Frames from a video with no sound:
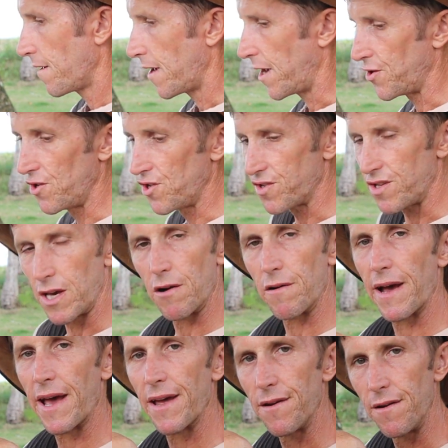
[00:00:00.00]
And usually
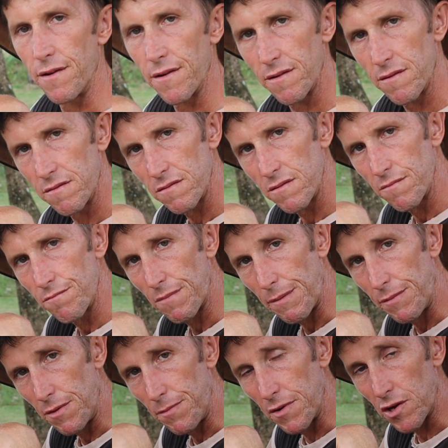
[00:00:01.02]
I'll add
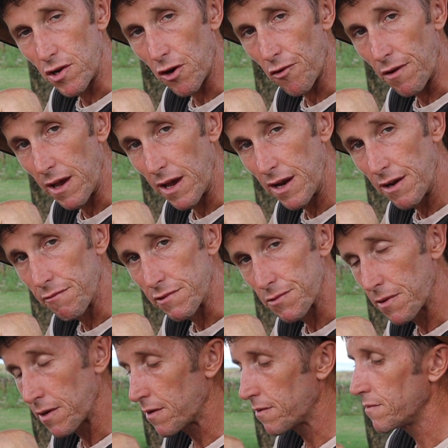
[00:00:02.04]
maybe a bit of coriander as
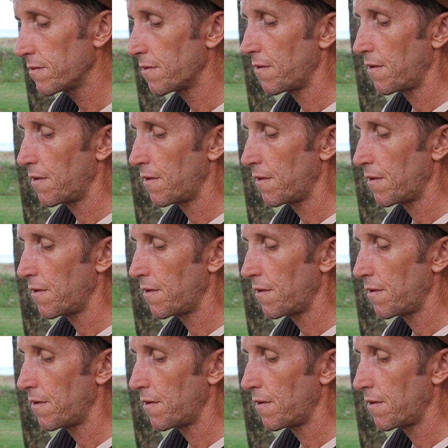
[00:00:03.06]
well.